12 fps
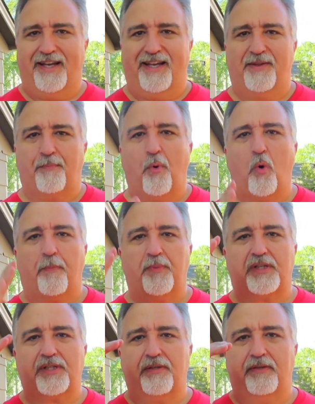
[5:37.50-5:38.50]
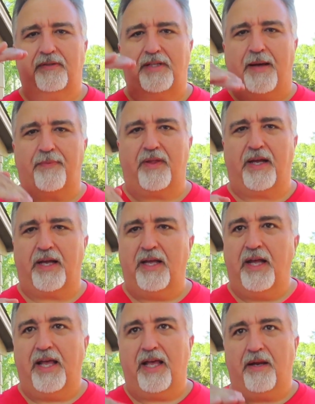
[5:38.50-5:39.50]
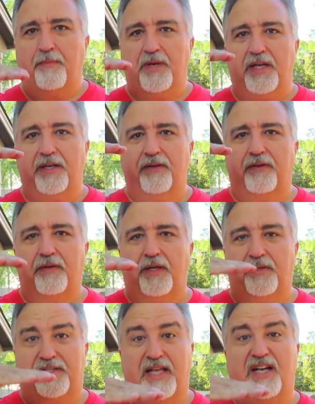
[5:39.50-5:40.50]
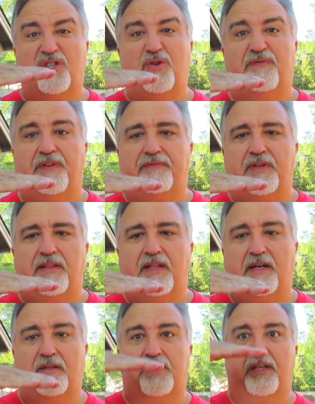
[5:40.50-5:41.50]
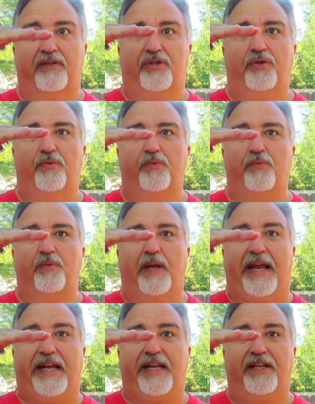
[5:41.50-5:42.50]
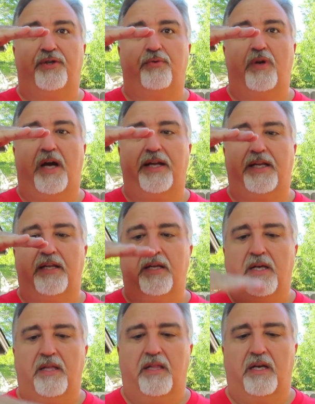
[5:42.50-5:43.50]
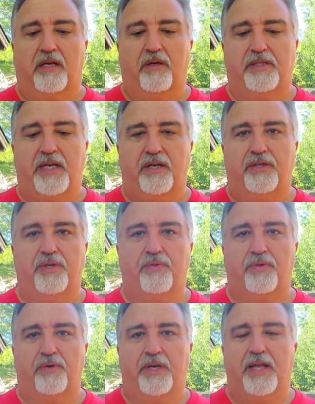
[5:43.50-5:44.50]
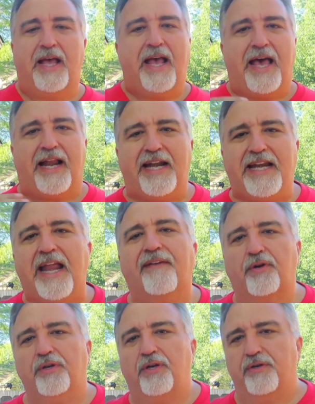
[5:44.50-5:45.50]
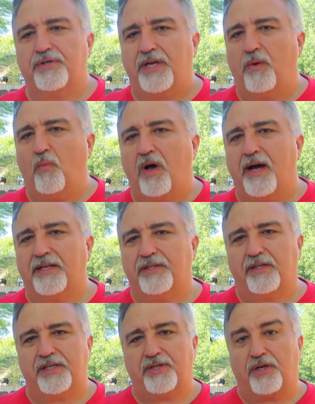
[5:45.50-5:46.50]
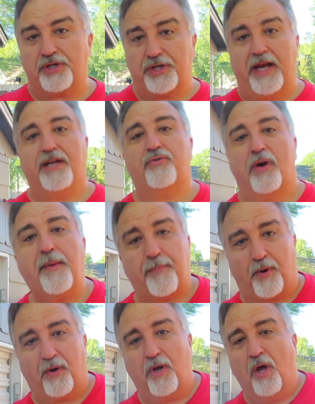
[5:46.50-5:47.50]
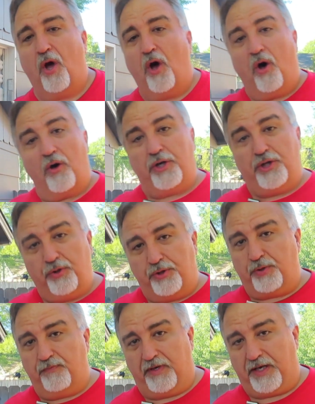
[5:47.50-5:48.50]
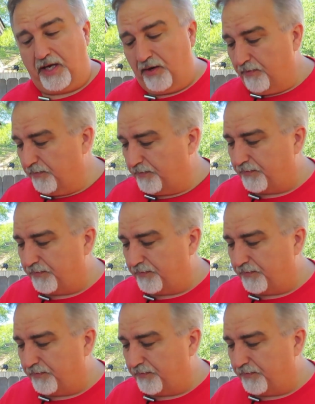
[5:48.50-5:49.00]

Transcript: in the porpoise type thing. It's set at 250, then it's at 280, 290, then it goes down to 230. And I never could understand why until I saw Shane Draper on a YouTube video